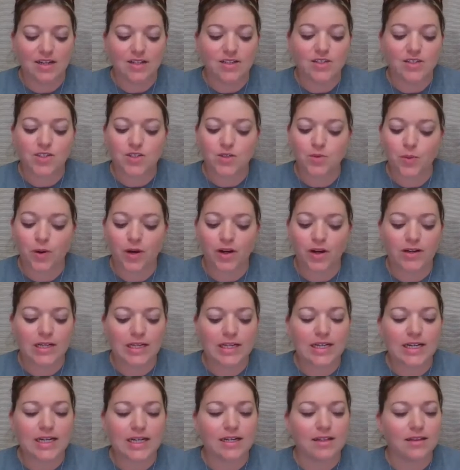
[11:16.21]

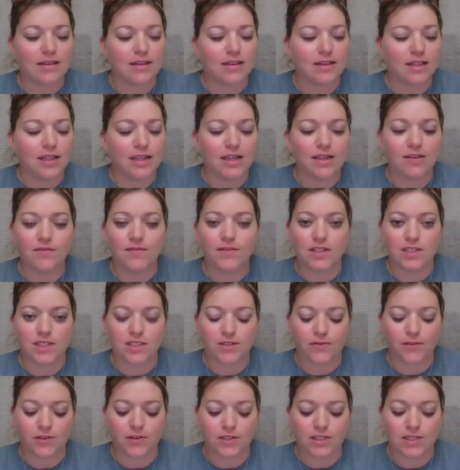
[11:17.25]
swearing I'll leave this
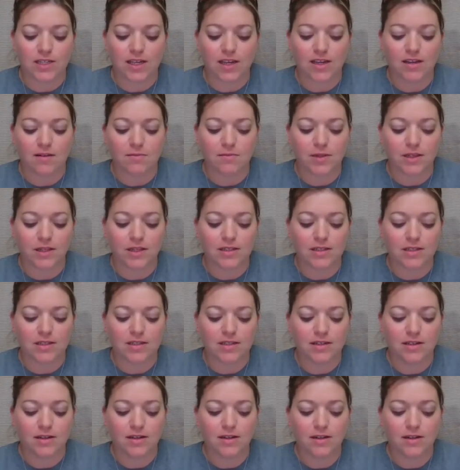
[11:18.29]
forsaken place.